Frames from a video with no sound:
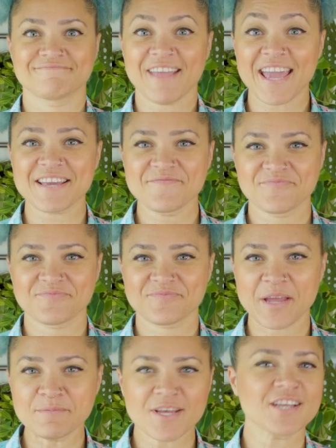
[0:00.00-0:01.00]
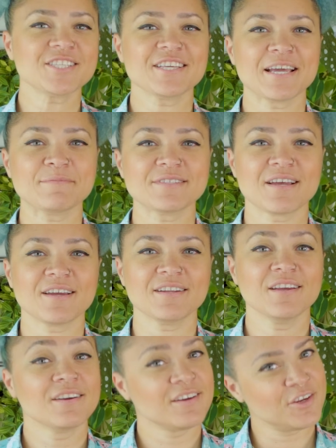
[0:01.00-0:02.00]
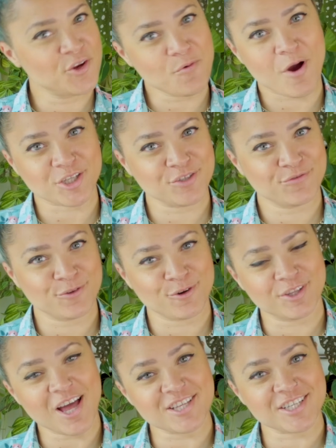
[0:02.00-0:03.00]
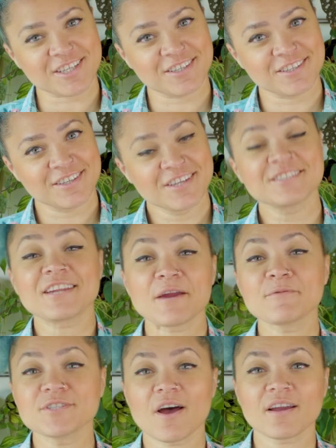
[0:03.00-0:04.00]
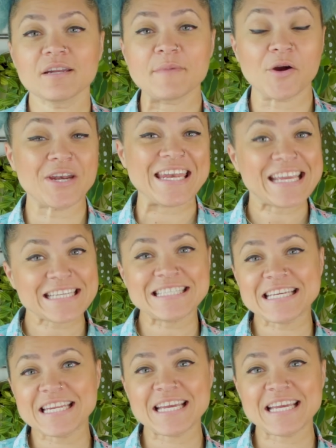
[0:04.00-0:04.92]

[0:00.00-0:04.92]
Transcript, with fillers: Hey, I'm Tasha the Amazon, and you're watching Floralogic. Today we're talking about nicotine.